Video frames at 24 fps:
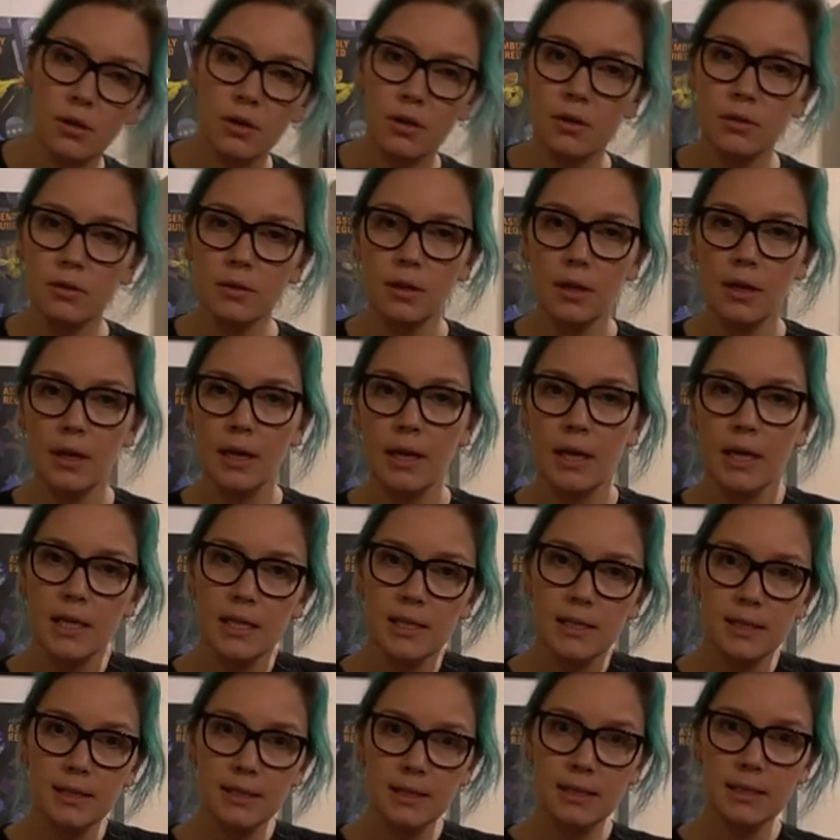it on,
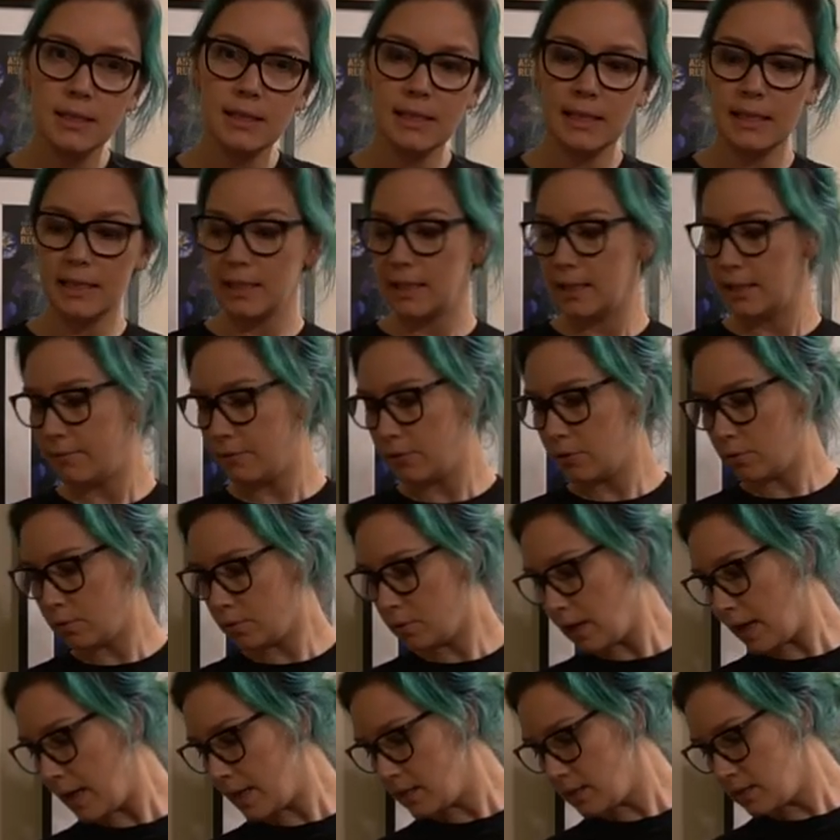see if it all
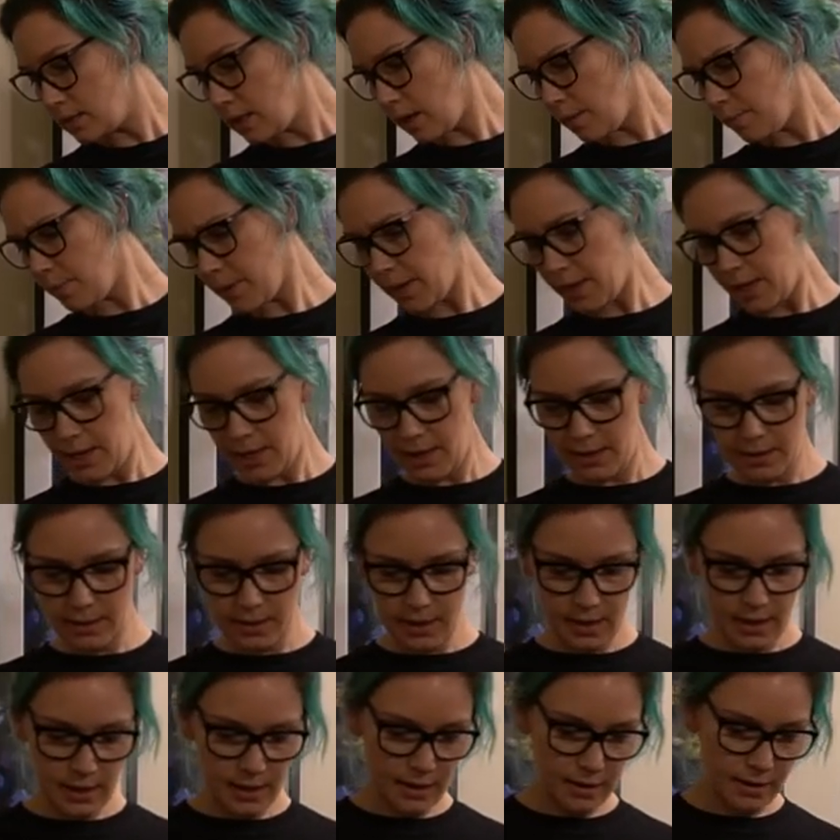lights up, and
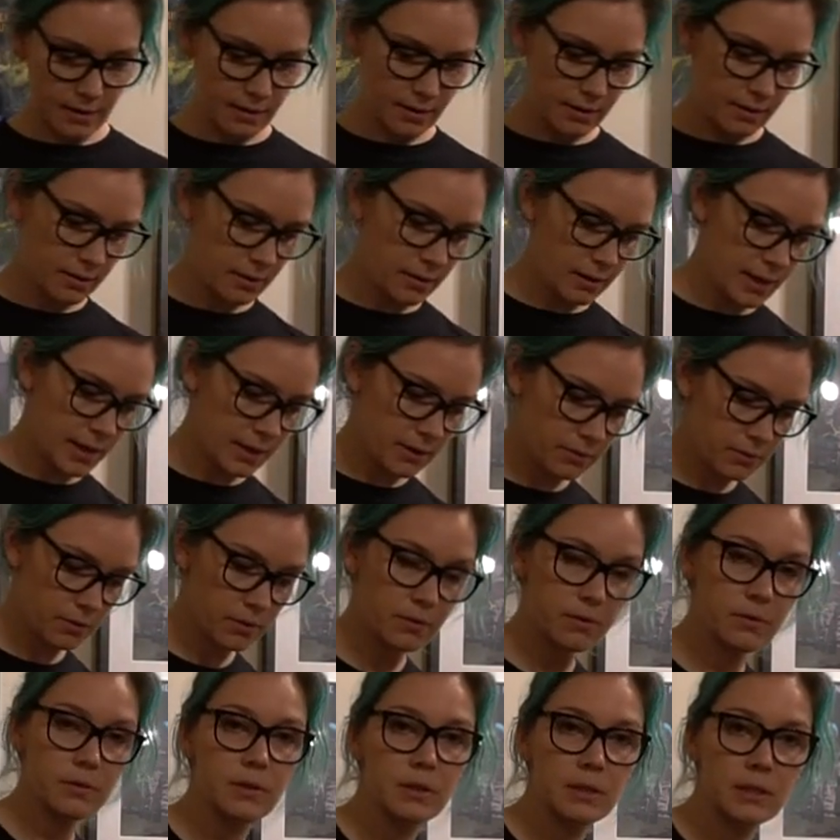then later
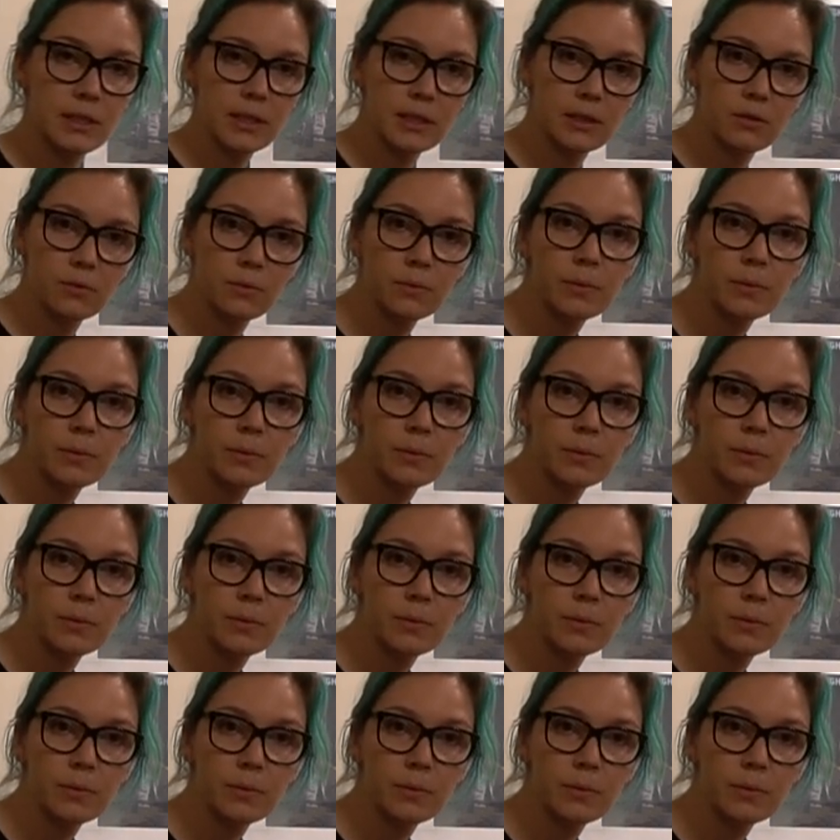on deal